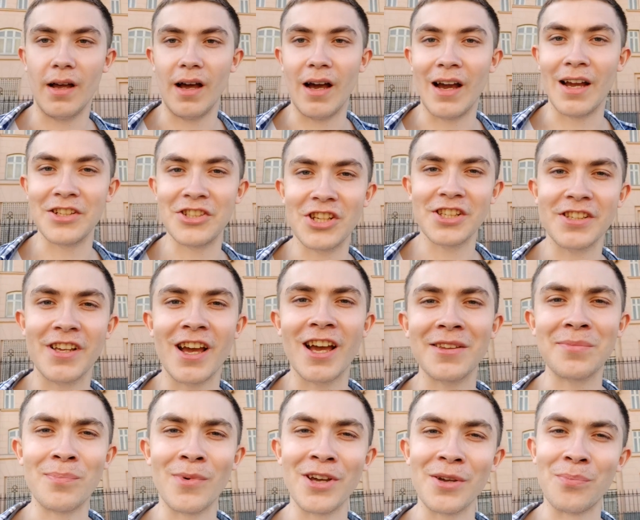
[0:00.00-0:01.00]
I just
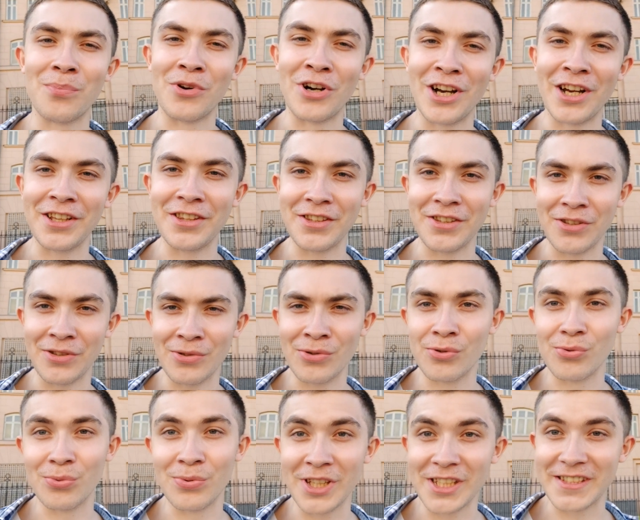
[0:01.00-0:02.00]
got my brand new
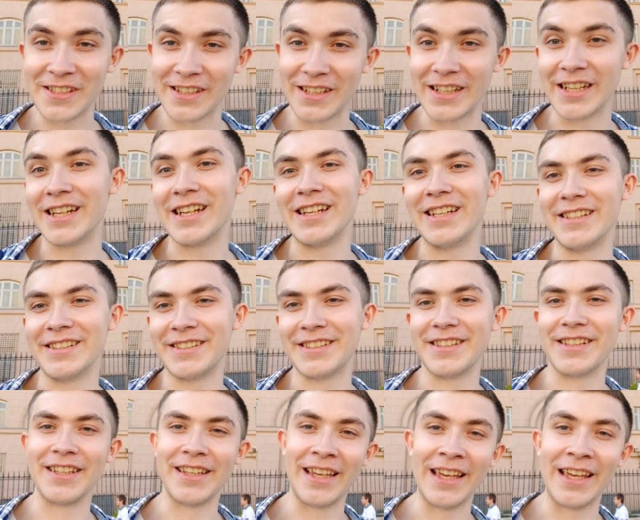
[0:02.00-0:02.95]
visa, guys.